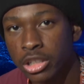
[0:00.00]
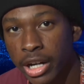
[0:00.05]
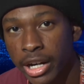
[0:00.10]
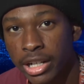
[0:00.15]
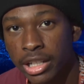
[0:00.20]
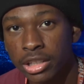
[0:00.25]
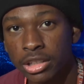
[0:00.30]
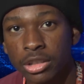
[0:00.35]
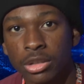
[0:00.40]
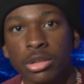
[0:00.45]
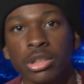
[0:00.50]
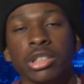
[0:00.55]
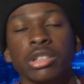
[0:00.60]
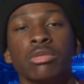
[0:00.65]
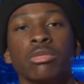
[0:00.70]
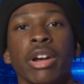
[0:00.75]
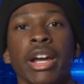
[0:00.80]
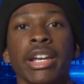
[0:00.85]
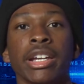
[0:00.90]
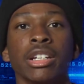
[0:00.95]
Credit
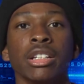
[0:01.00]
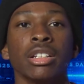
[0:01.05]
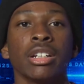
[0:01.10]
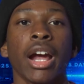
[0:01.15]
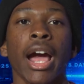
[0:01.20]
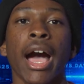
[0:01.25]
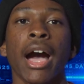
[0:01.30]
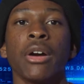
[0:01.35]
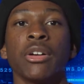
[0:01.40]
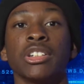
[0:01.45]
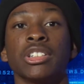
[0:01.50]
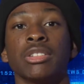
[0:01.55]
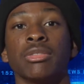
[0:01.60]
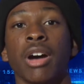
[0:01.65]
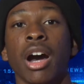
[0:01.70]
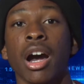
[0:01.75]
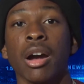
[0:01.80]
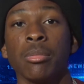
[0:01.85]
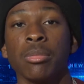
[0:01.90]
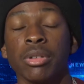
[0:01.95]
Union regular hours of
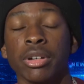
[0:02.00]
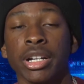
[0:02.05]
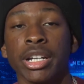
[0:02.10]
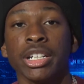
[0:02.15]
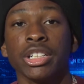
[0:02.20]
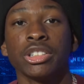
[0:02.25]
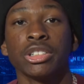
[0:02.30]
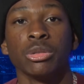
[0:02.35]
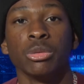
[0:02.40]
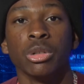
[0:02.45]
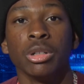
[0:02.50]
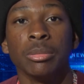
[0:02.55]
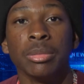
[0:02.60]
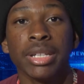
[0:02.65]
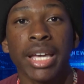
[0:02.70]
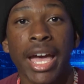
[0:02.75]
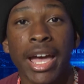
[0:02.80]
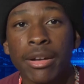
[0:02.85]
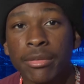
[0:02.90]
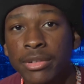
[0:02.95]
operation will
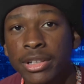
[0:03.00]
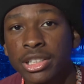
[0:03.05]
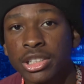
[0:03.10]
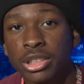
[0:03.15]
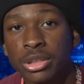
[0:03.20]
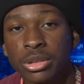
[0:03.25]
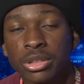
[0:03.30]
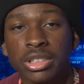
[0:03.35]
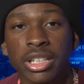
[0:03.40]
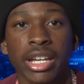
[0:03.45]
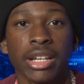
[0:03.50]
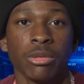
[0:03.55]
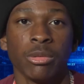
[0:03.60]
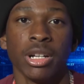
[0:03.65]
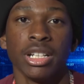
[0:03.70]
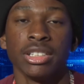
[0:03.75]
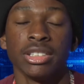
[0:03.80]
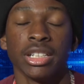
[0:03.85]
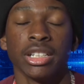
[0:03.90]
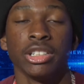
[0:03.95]
be every Tuesday and
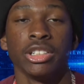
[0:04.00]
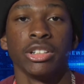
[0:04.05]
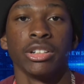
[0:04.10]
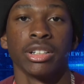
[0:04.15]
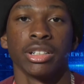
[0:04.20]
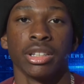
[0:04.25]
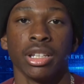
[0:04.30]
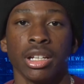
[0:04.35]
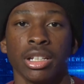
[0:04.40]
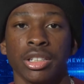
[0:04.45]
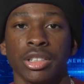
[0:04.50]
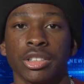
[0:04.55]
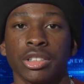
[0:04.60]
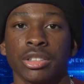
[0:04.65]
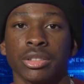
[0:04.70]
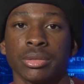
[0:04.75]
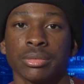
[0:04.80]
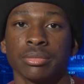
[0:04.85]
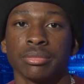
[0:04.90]
Wednesday during lunch.